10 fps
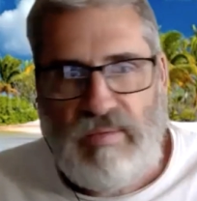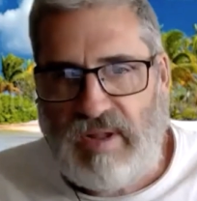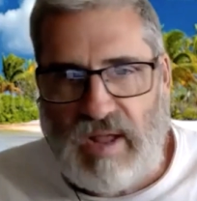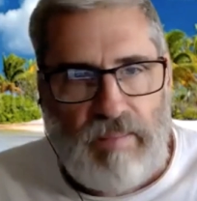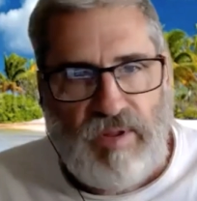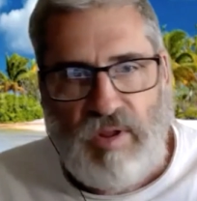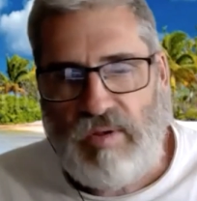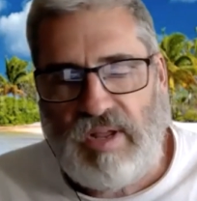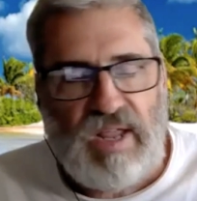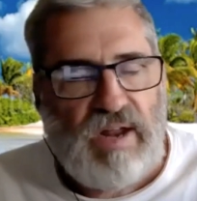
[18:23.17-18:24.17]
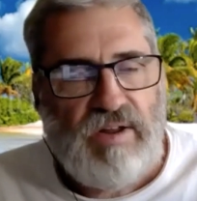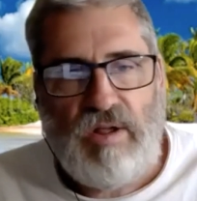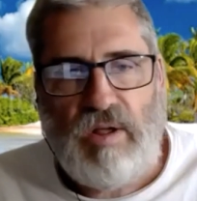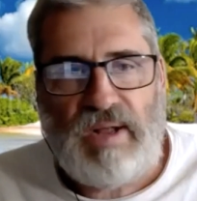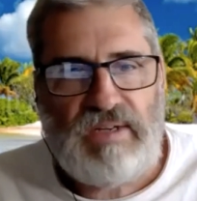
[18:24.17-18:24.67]
Karma Yoga, Jnana
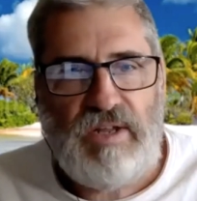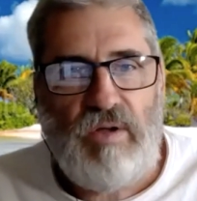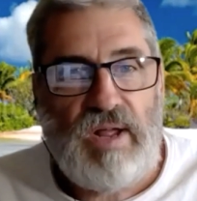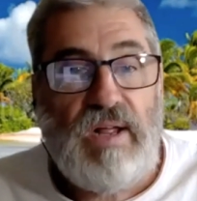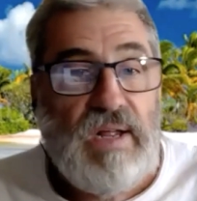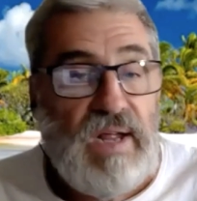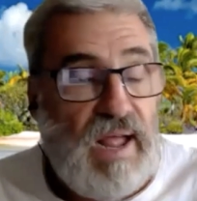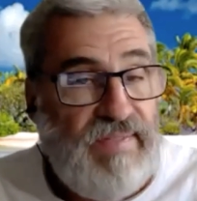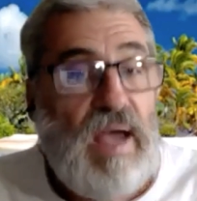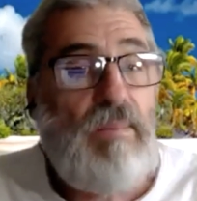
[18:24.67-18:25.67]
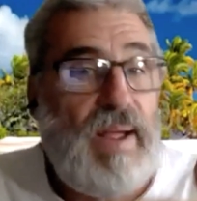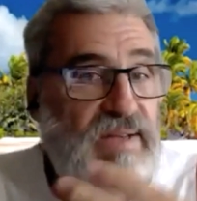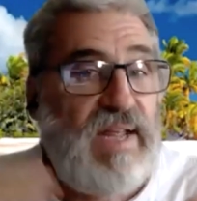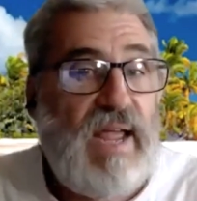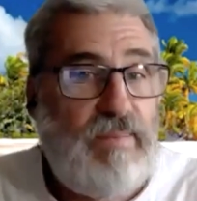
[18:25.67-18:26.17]
Yoga, Bhakti Yoga. And that may
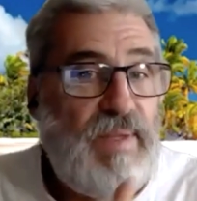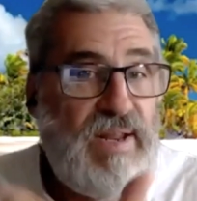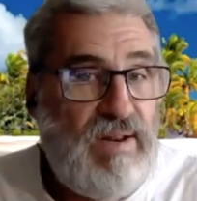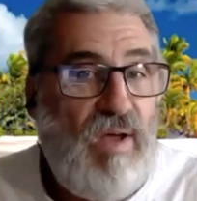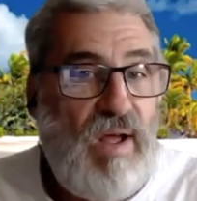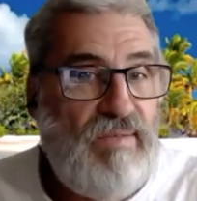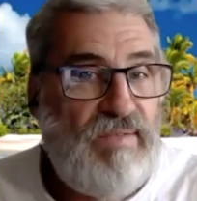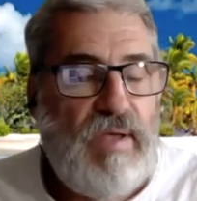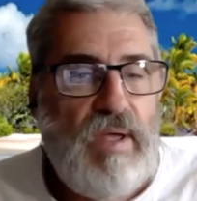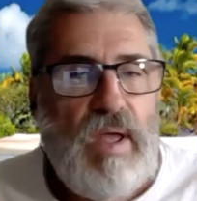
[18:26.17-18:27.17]
take many lives.